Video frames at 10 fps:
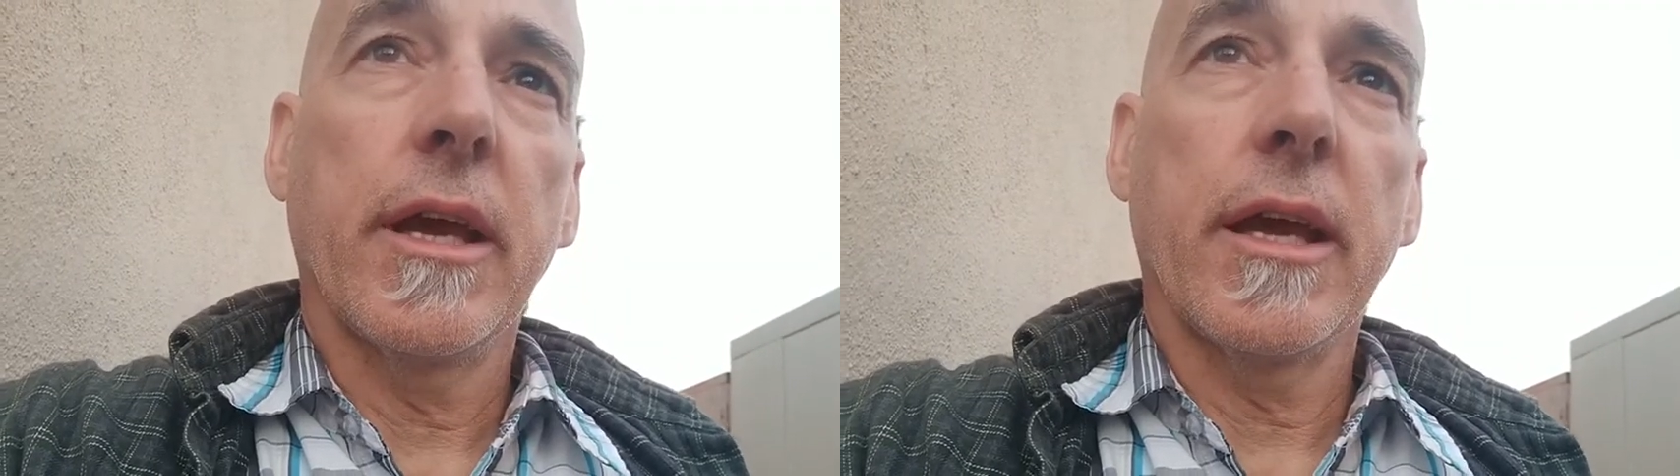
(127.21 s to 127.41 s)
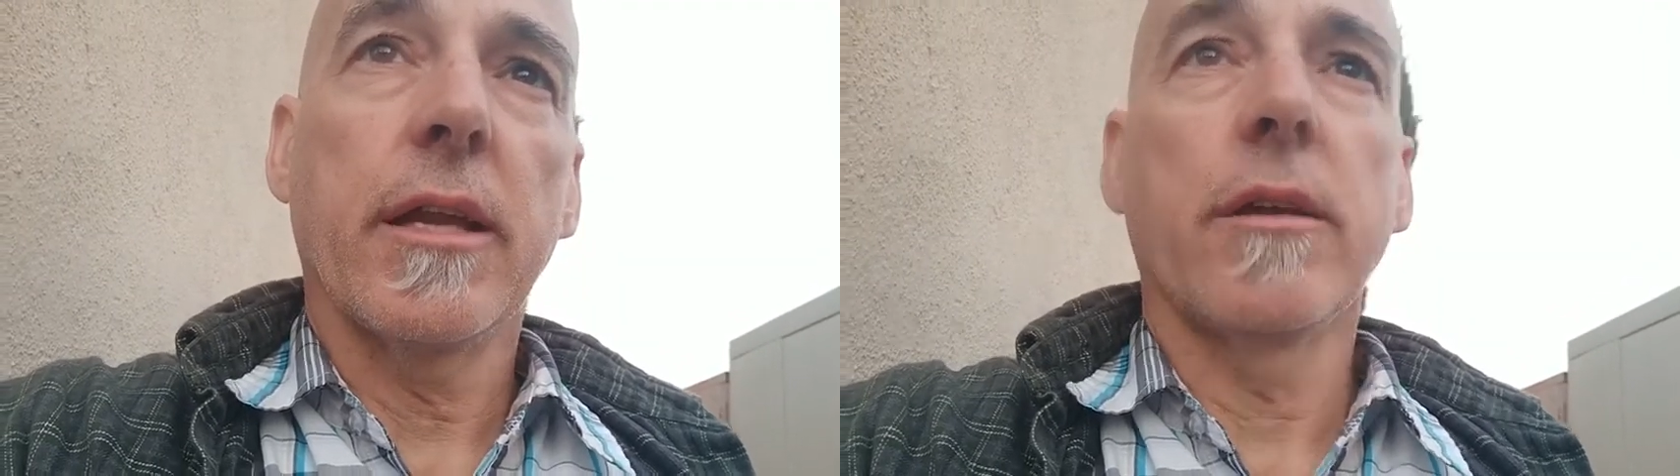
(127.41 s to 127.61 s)

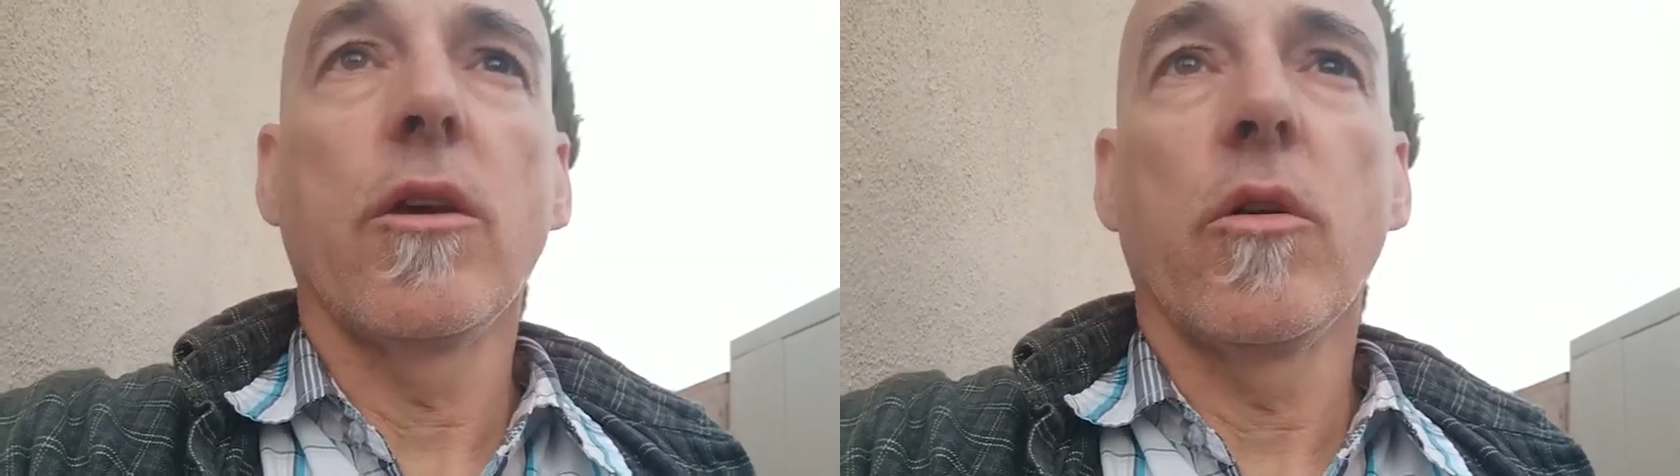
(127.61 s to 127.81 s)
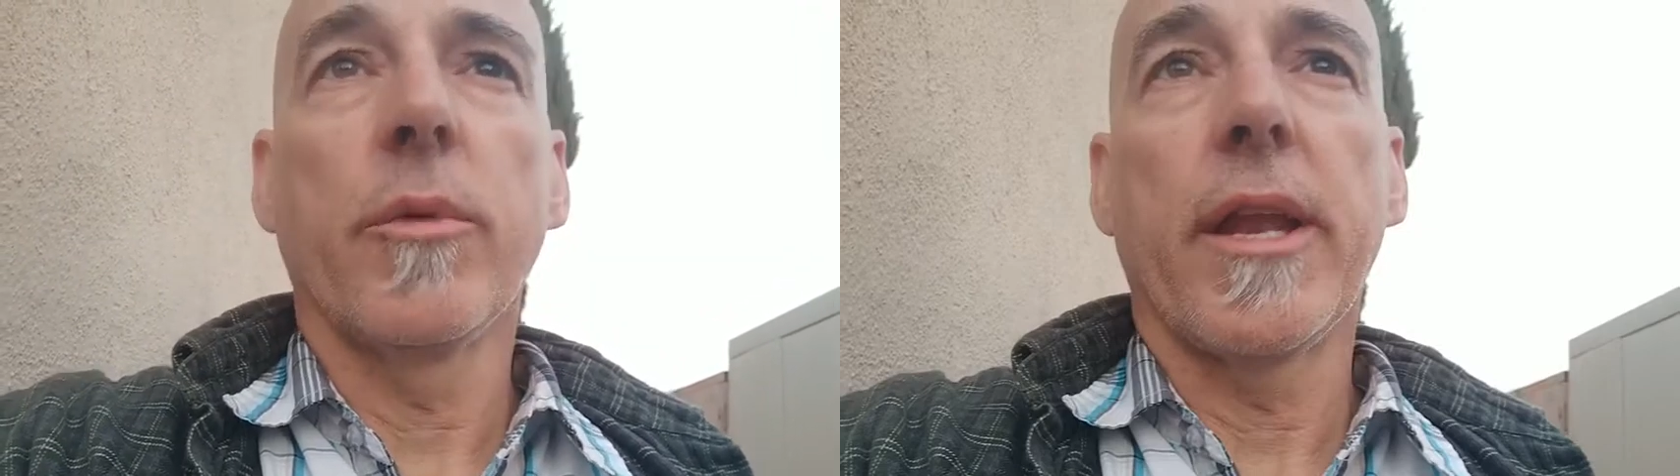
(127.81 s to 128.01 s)
And I
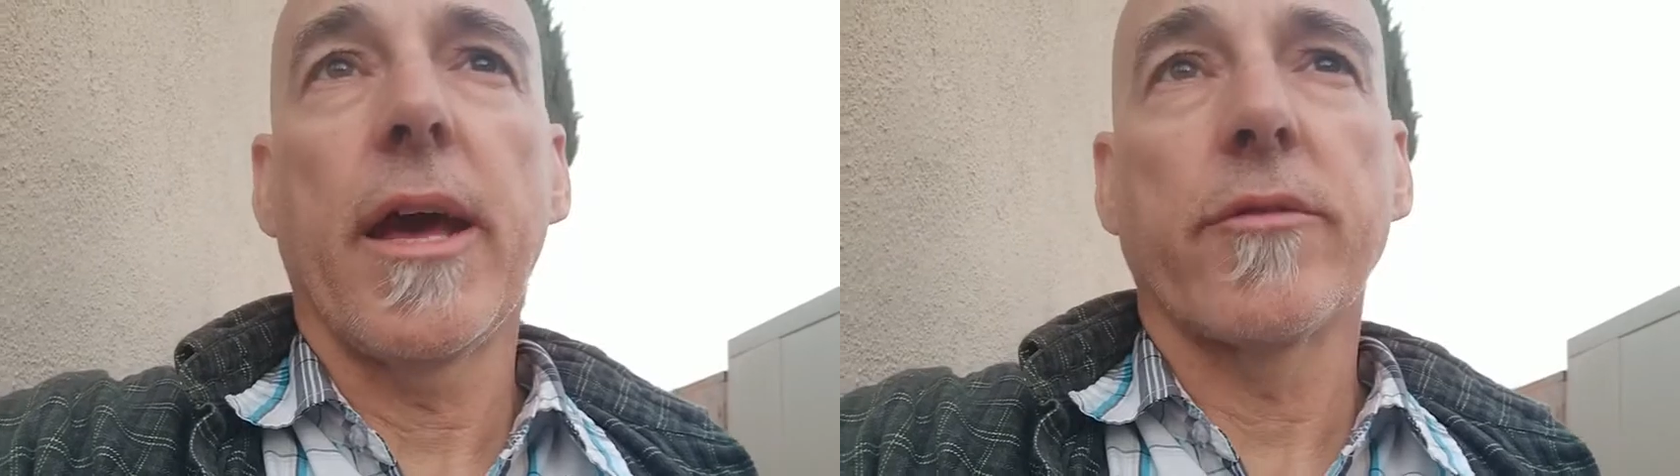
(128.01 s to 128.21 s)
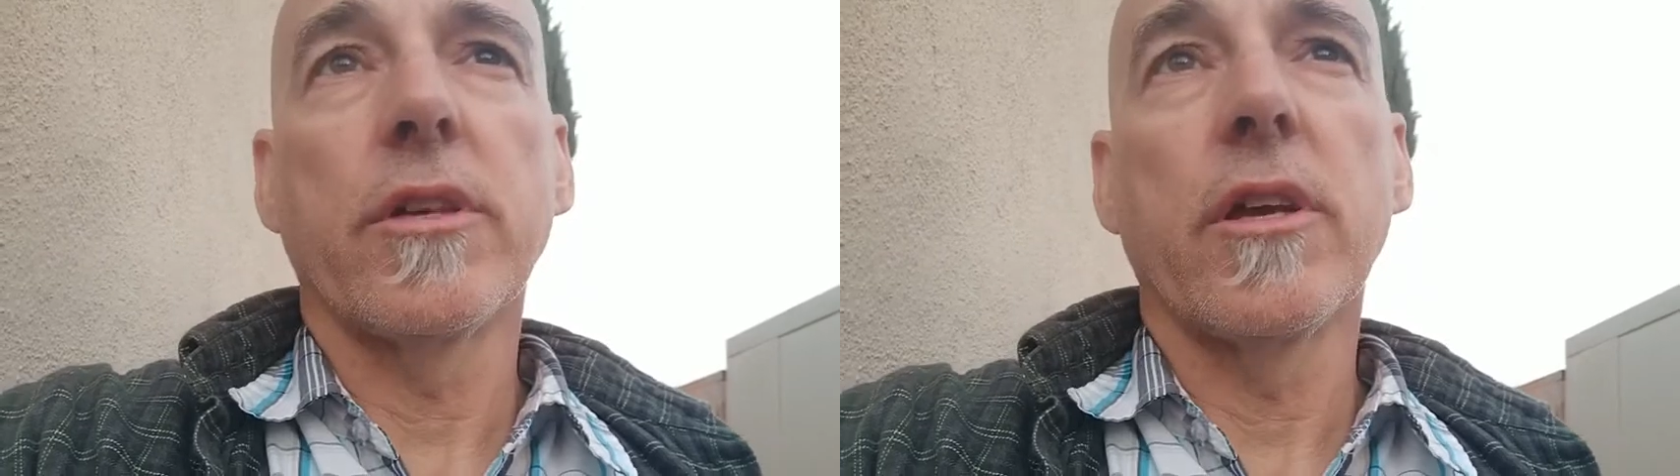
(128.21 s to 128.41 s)
know I'm going to
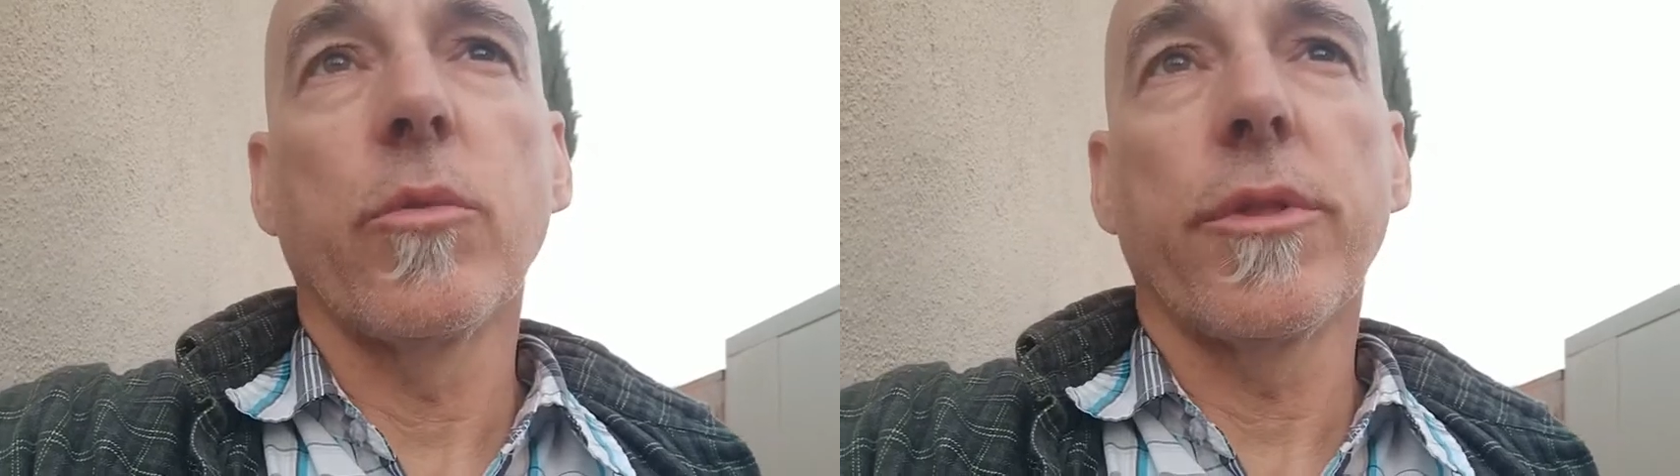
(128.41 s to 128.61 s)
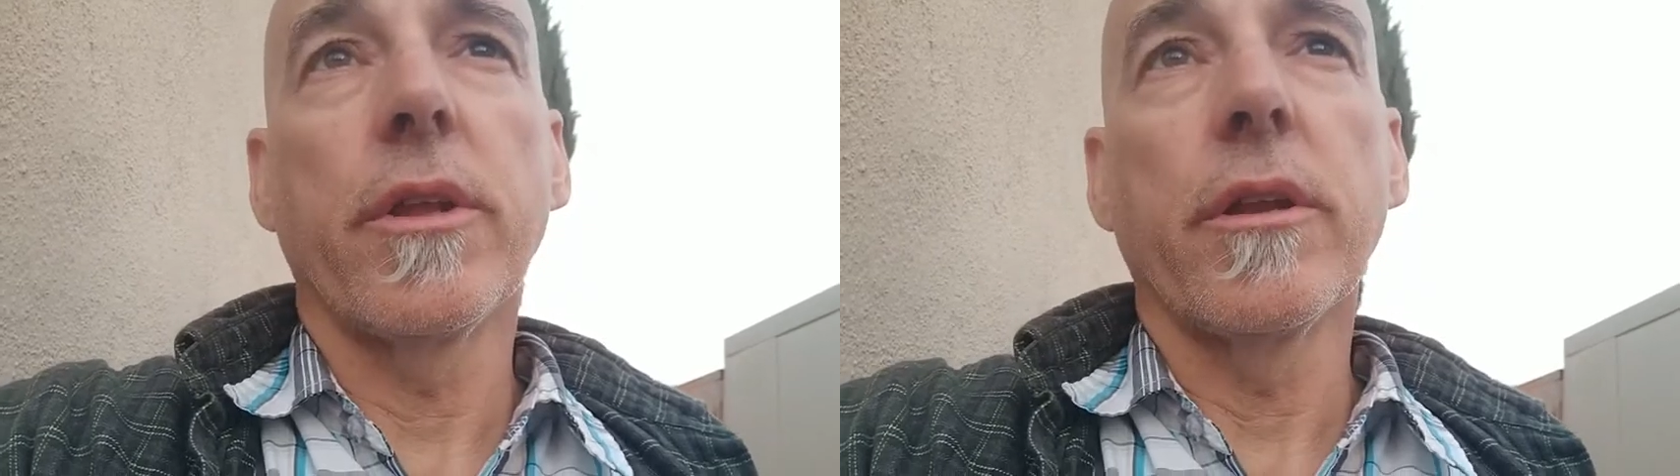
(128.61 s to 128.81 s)
have to deal
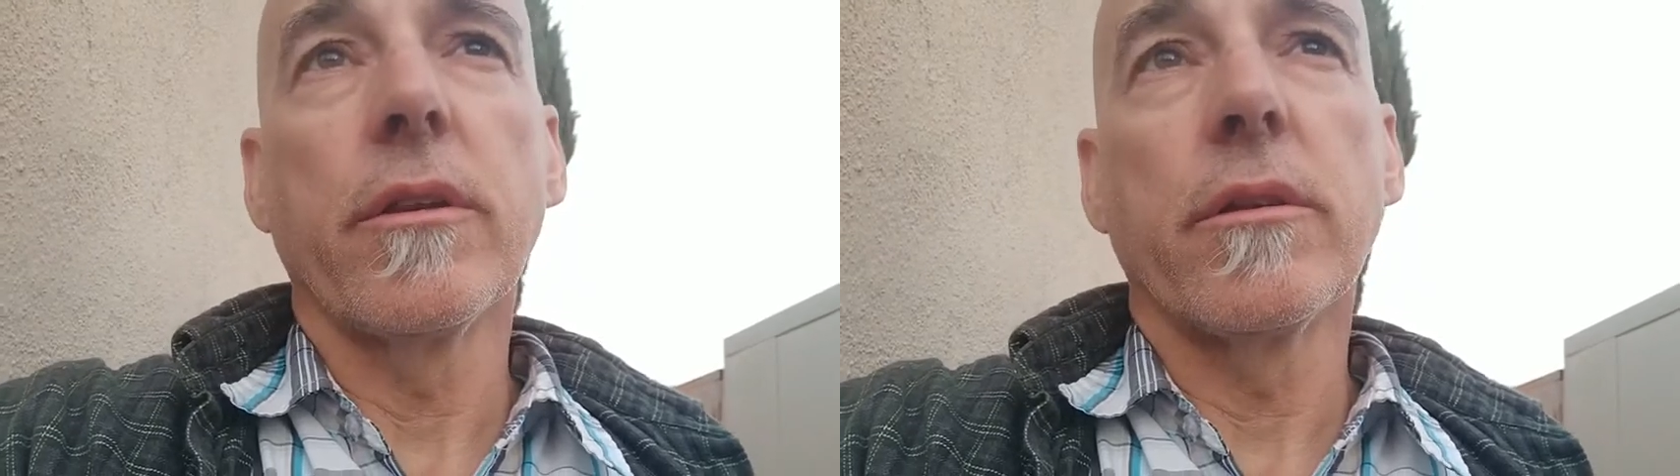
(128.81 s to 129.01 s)
with it